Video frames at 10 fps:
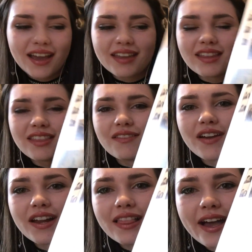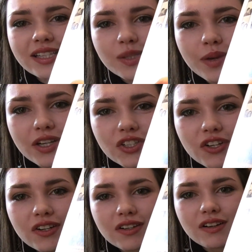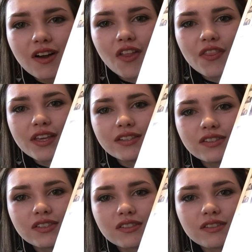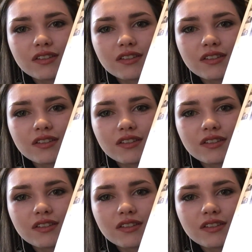And then the very last picture on this.